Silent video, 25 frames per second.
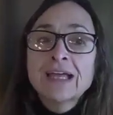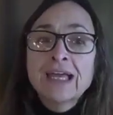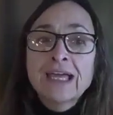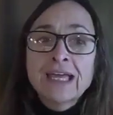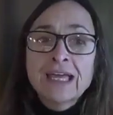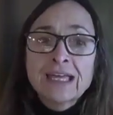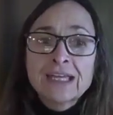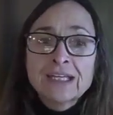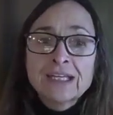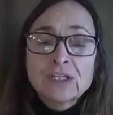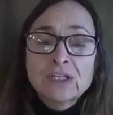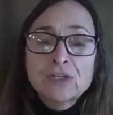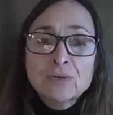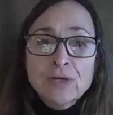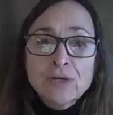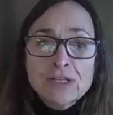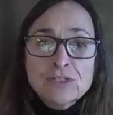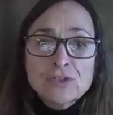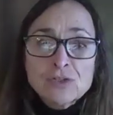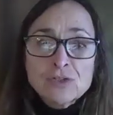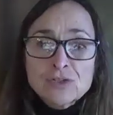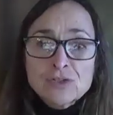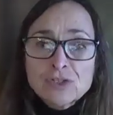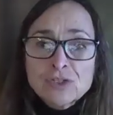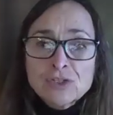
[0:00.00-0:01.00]
And you
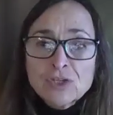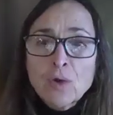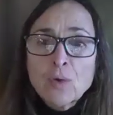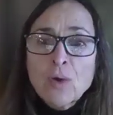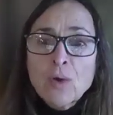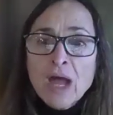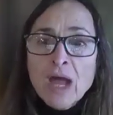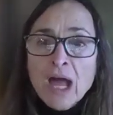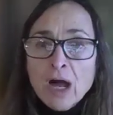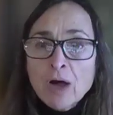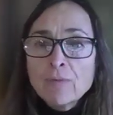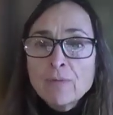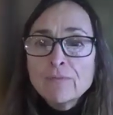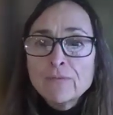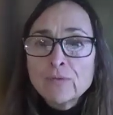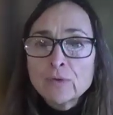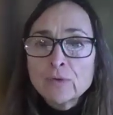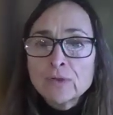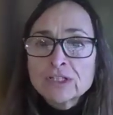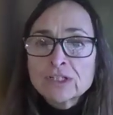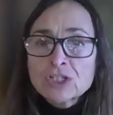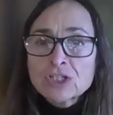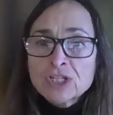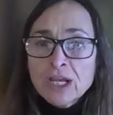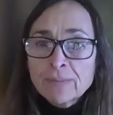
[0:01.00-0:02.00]
guys are so
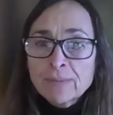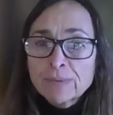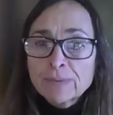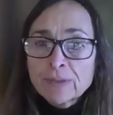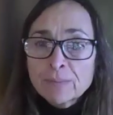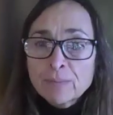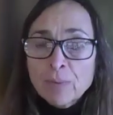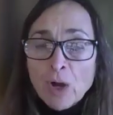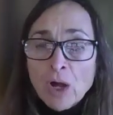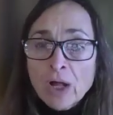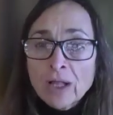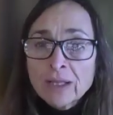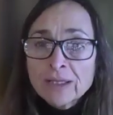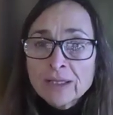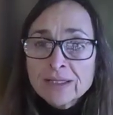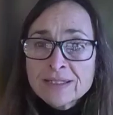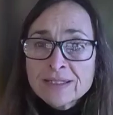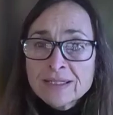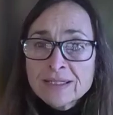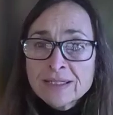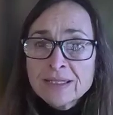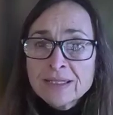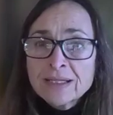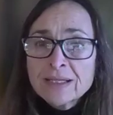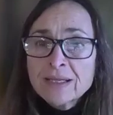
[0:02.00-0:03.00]
helpful in shaping
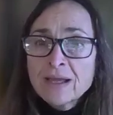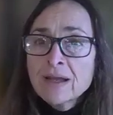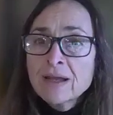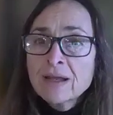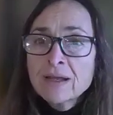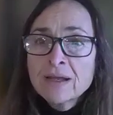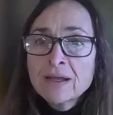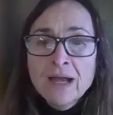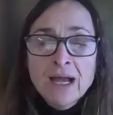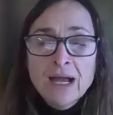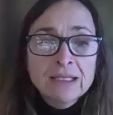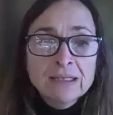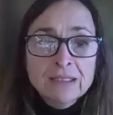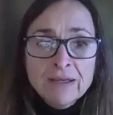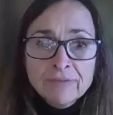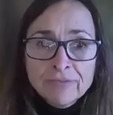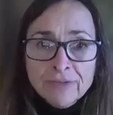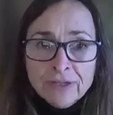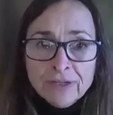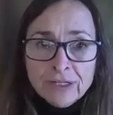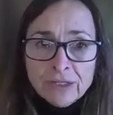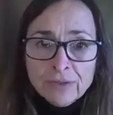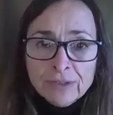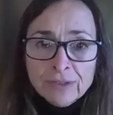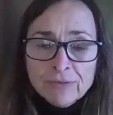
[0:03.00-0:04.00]
policy. I
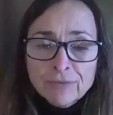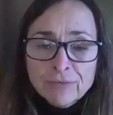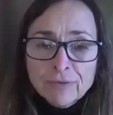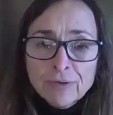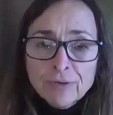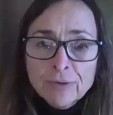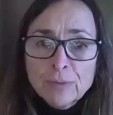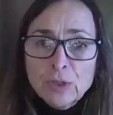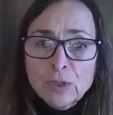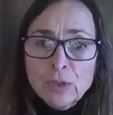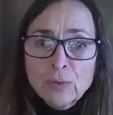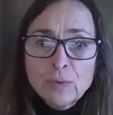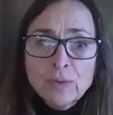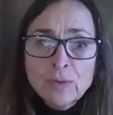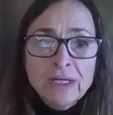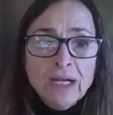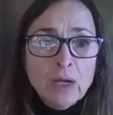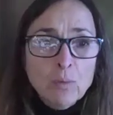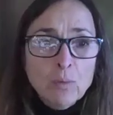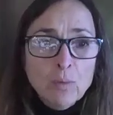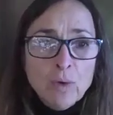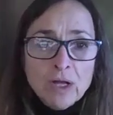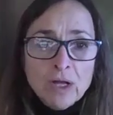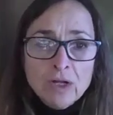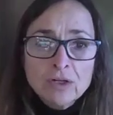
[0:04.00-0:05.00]
love hearing from you, and
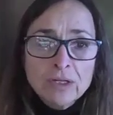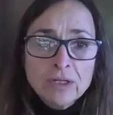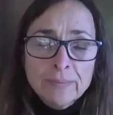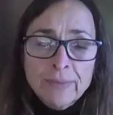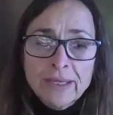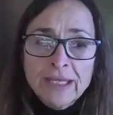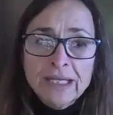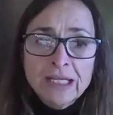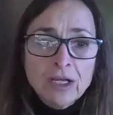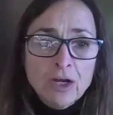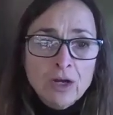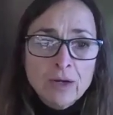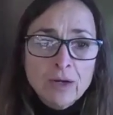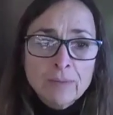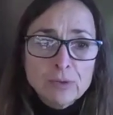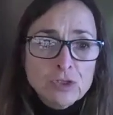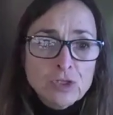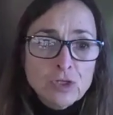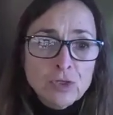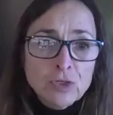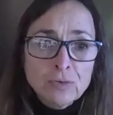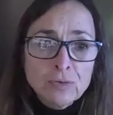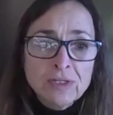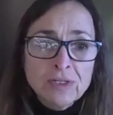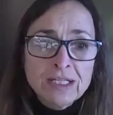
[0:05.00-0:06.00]
I welcome any
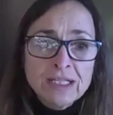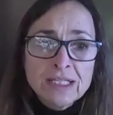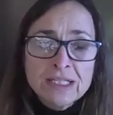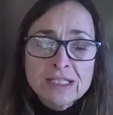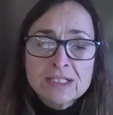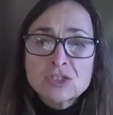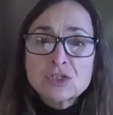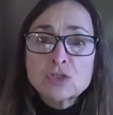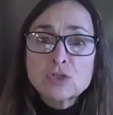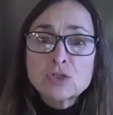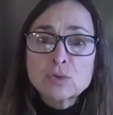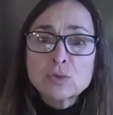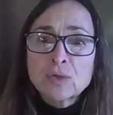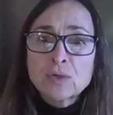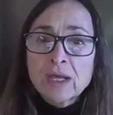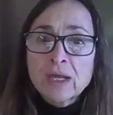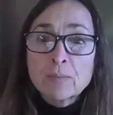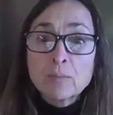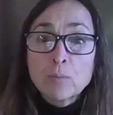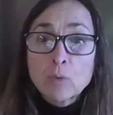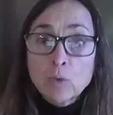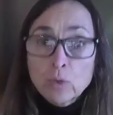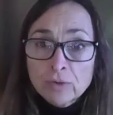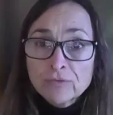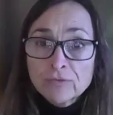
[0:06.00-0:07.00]
opportunities to
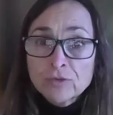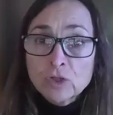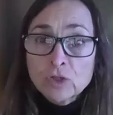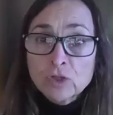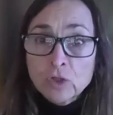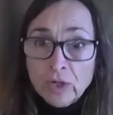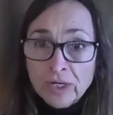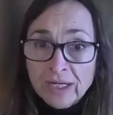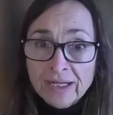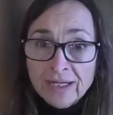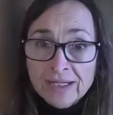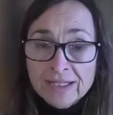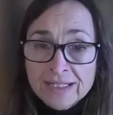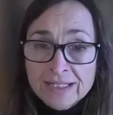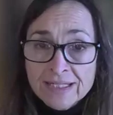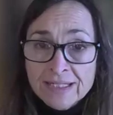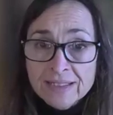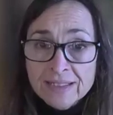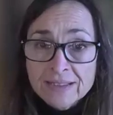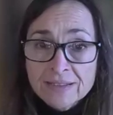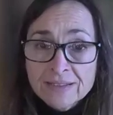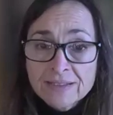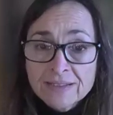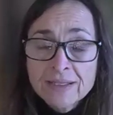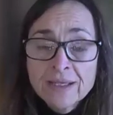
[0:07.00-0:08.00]
get more of your great
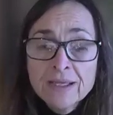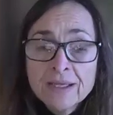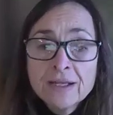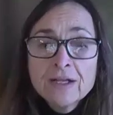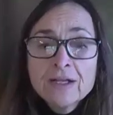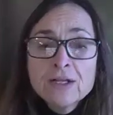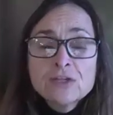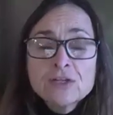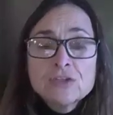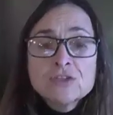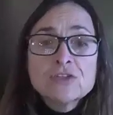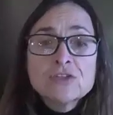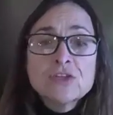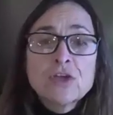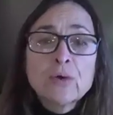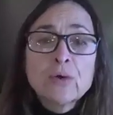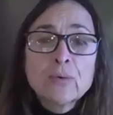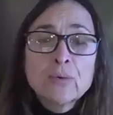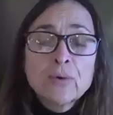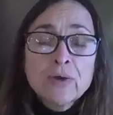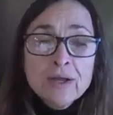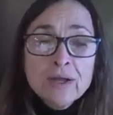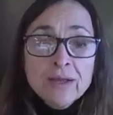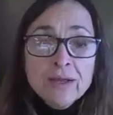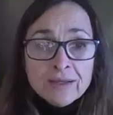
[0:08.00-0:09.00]
ideas.
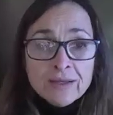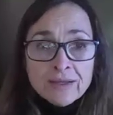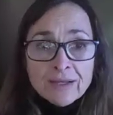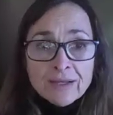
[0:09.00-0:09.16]
So